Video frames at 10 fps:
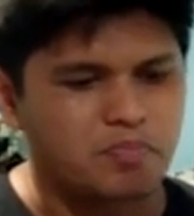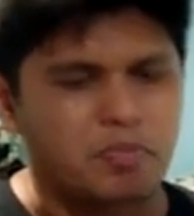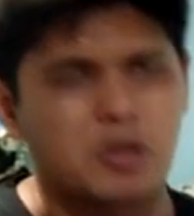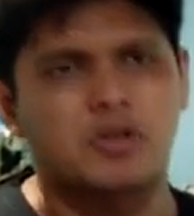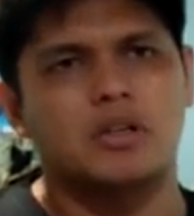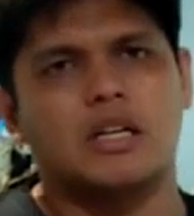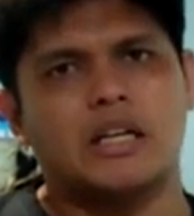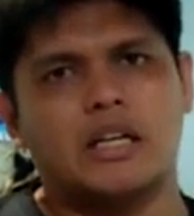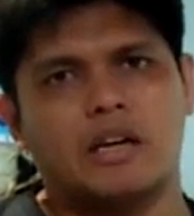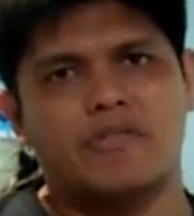
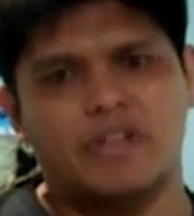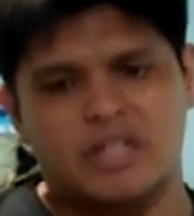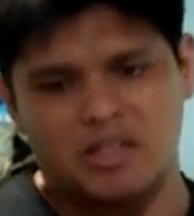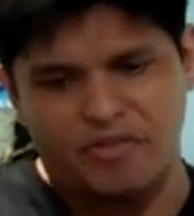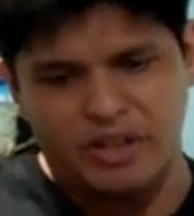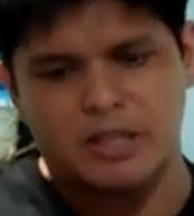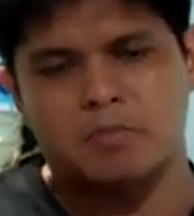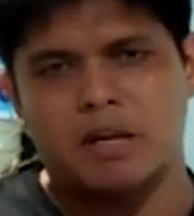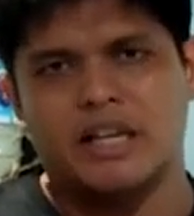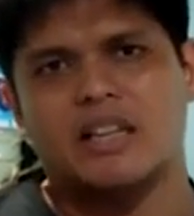Personally, if it's a
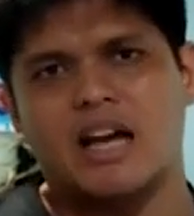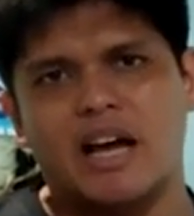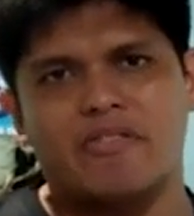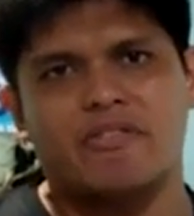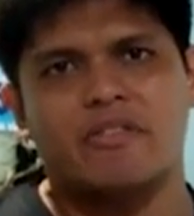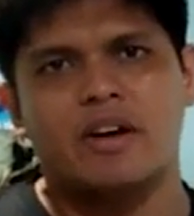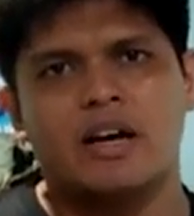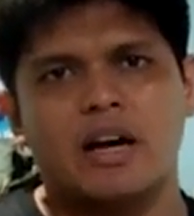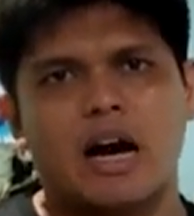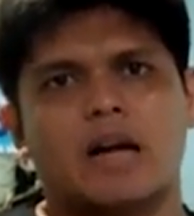fixed blade knife,
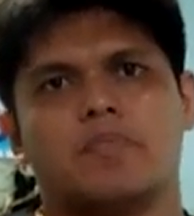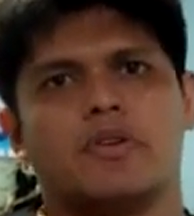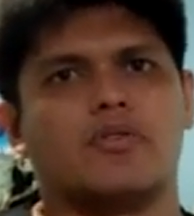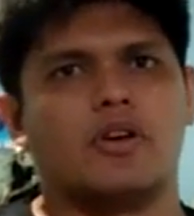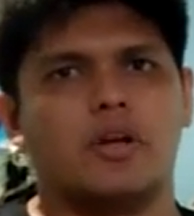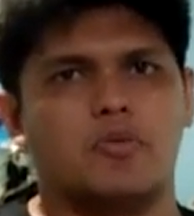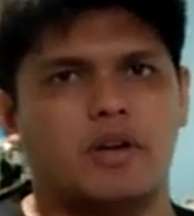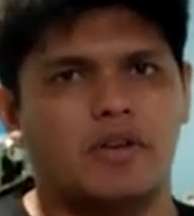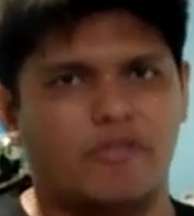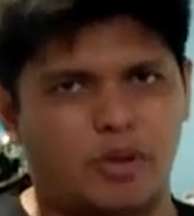I'd prefer it
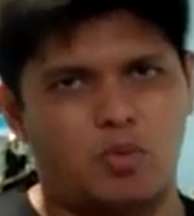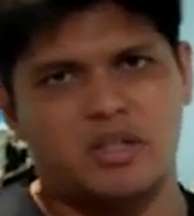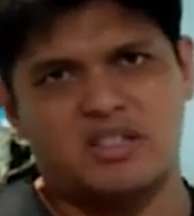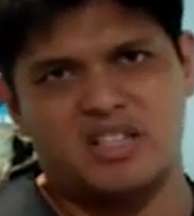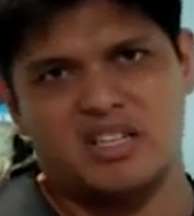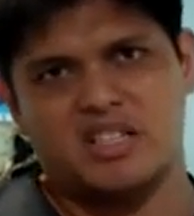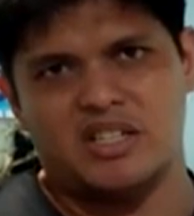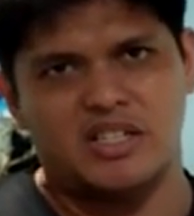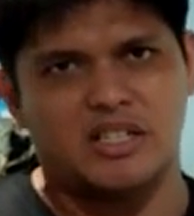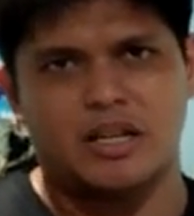if it was 6
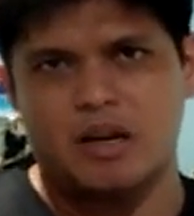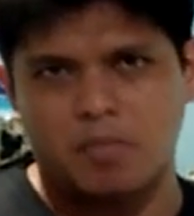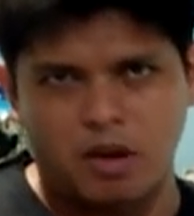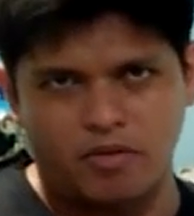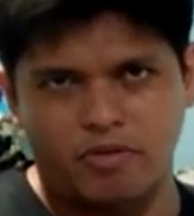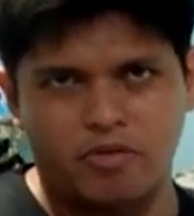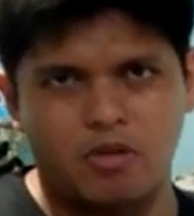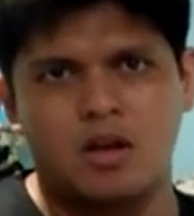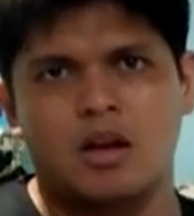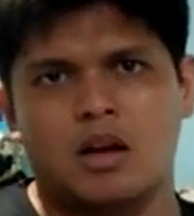inches and above.
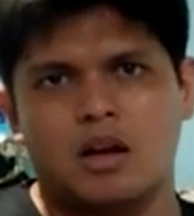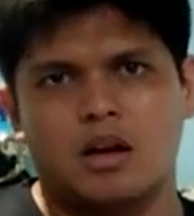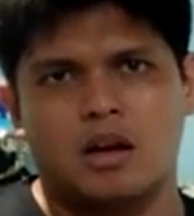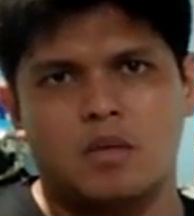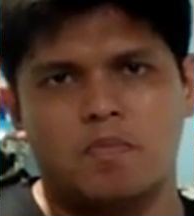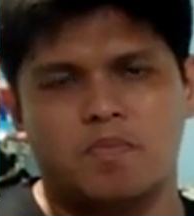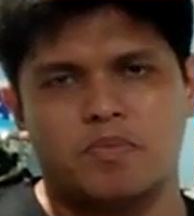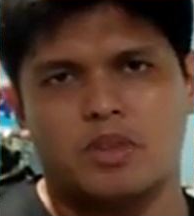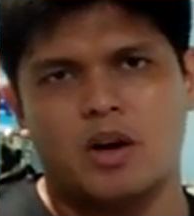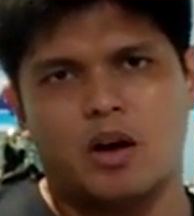
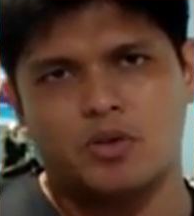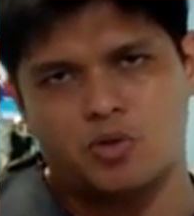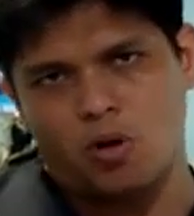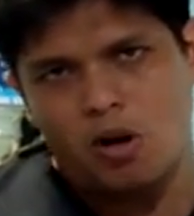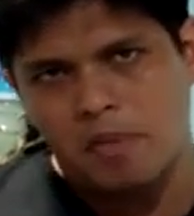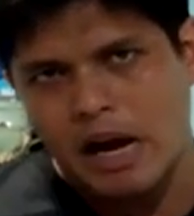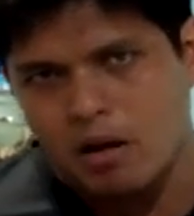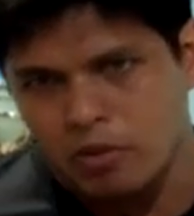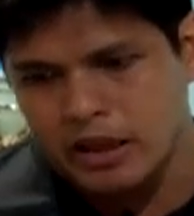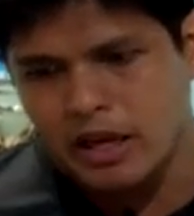The drawback
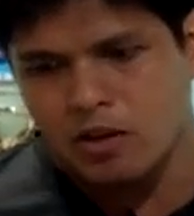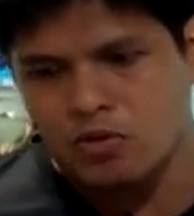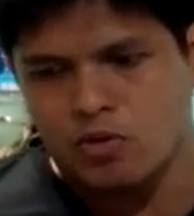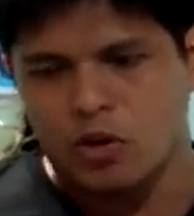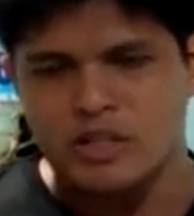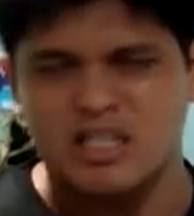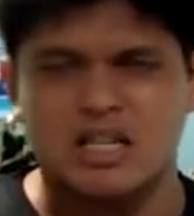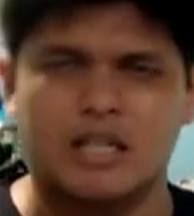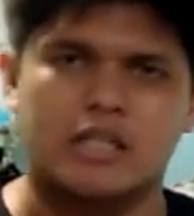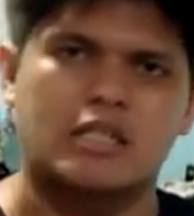with that, of course, is
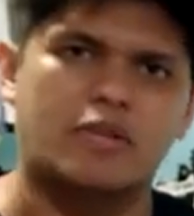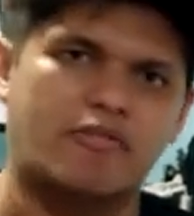that it's